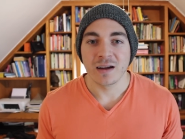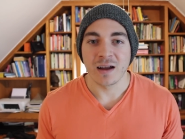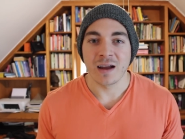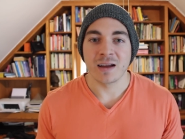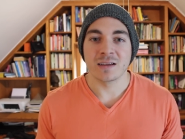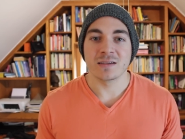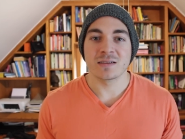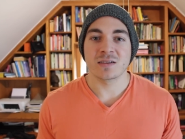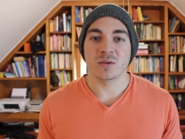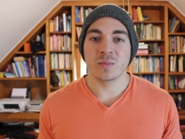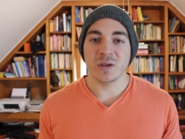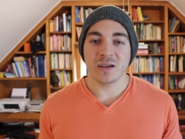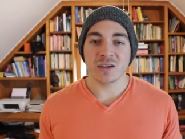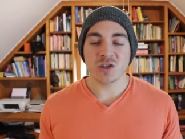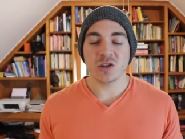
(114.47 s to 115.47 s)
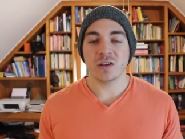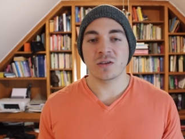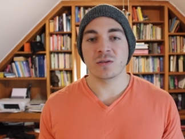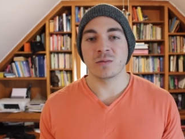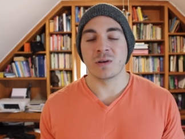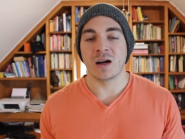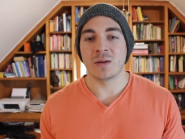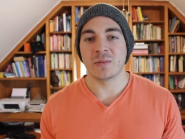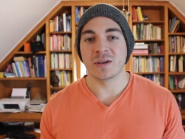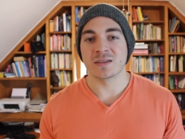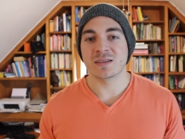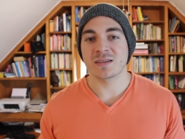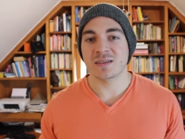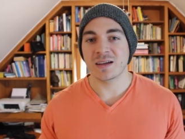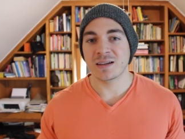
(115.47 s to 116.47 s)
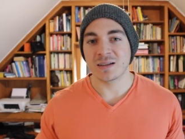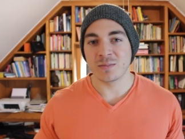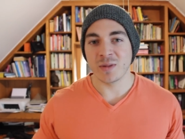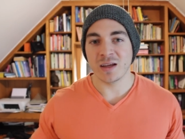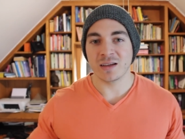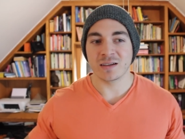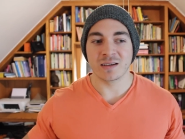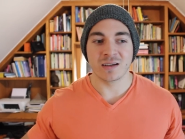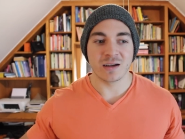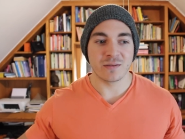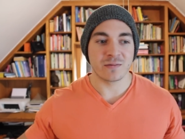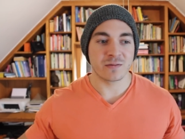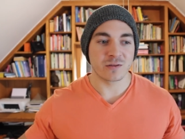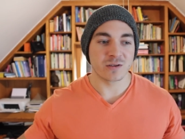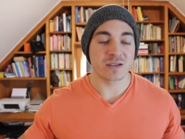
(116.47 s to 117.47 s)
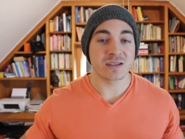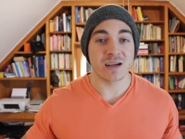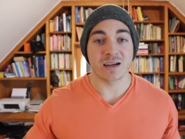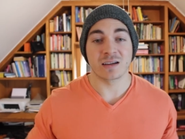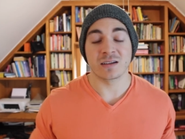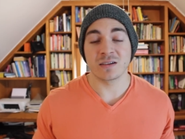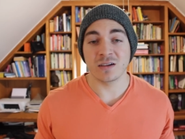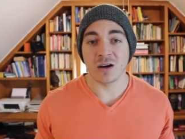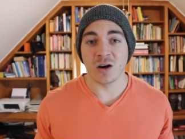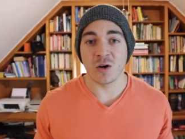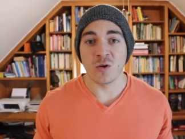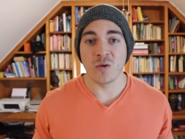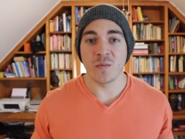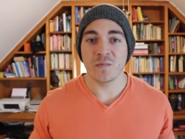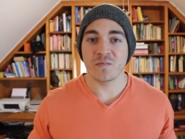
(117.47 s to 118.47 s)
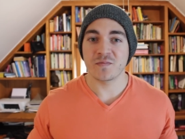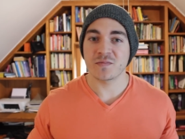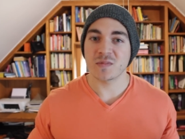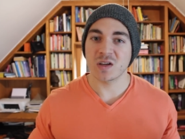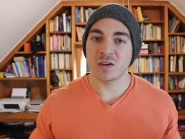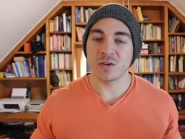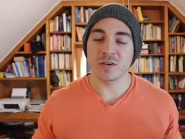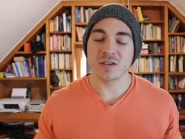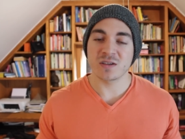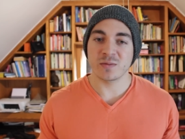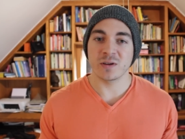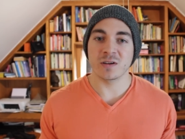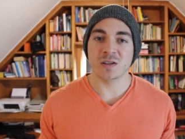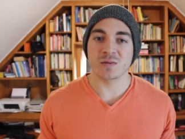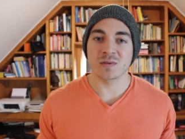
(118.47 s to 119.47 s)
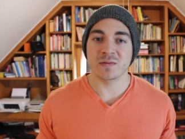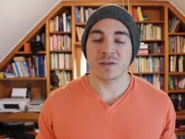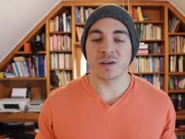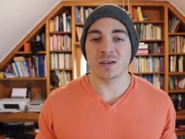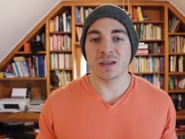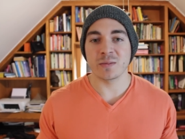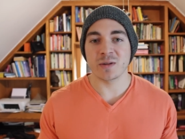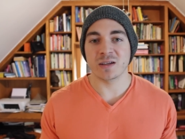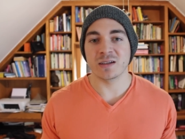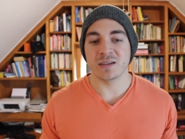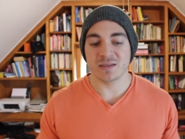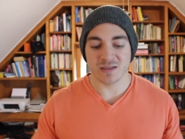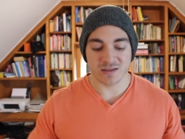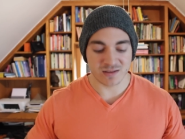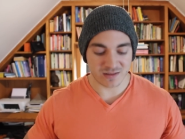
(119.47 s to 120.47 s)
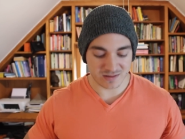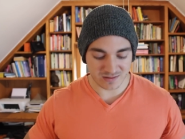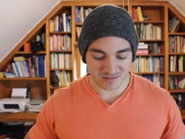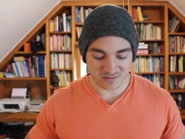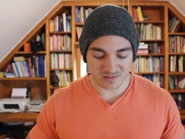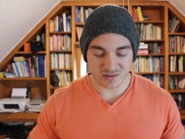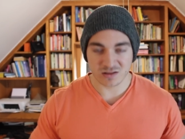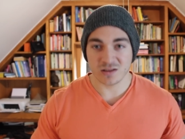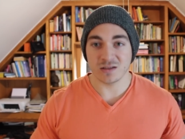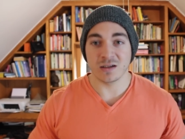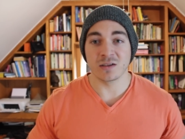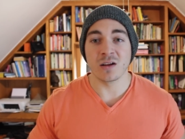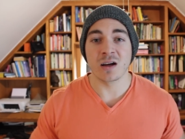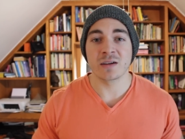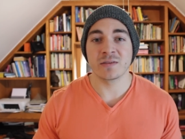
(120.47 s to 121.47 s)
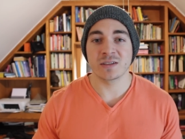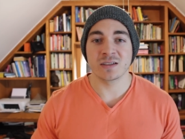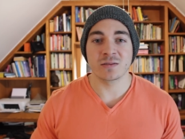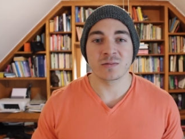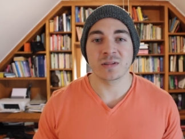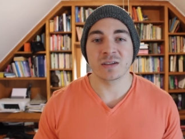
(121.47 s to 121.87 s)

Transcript: And so because she threw up, and since I didn't make enough for a second go, her experience was very limited since a lot of it didn't